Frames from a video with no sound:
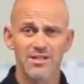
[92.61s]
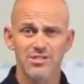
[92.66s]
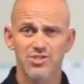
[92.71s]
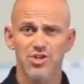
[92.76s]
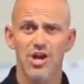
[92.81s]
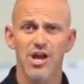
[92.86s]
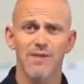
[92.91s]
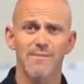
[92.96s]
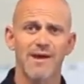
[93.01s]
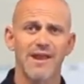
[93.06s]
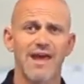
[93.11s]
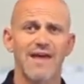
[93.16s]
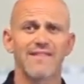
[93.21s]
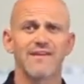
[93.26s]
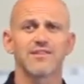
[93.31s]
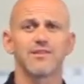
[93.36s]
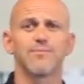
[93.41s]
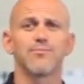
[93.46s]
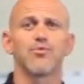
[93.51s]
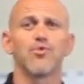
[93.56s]
Let's talk about how
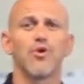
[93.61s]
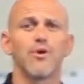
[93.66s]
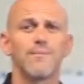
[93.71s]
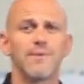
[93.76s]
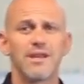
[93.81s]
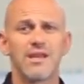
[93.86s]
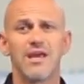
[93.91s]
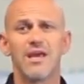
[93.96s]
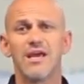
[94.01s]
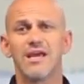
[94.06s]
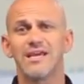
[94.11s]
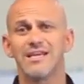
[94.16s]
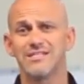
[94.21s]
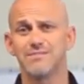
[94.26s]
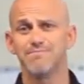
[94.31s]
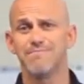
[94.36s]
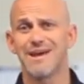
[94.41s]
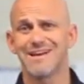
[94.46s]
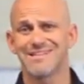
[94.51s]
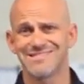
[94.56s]
that deployment
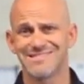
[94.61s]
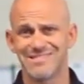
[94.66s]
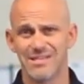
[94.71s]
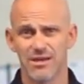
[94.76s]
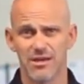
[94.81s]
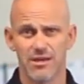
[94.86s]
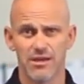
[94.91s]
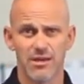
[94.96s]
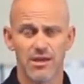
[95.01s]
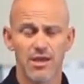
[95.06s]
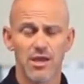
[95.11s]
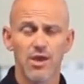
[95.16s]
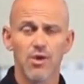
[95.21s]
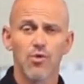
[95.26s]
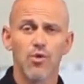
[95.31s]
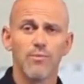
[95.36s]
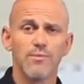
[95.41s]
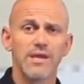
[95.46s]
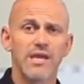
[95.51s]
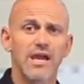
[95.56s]
is best done.
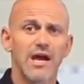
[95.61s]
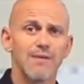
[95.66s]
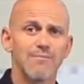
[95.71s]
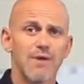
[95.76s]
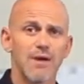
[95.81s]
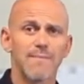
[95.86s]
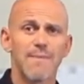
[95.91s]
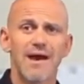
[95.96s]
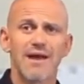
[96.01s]
When we come